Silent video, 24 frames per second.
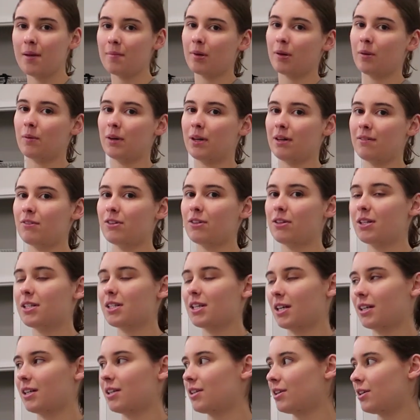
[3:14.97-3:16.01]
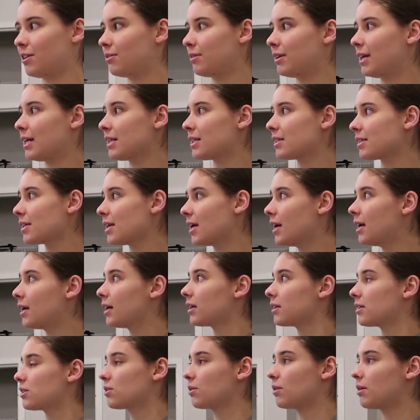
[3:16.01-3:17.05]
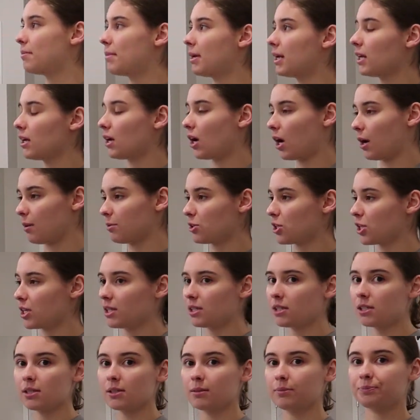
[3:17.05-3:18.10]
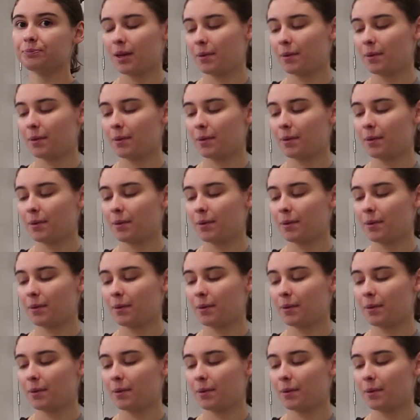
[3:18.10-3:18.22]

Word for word: But we went and viewed a ton of the units because there were many options,